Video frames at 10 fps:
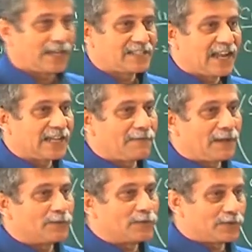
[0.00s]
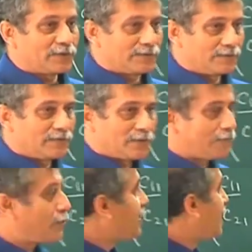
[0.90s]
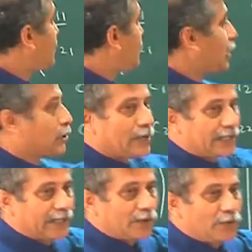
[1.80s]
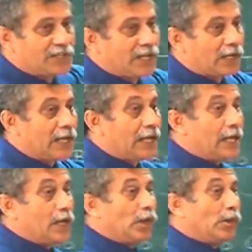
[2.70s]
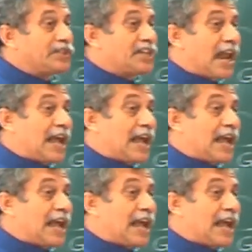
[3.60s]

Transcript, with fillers: As an eigenvalues, of course, energies also I get, which are which are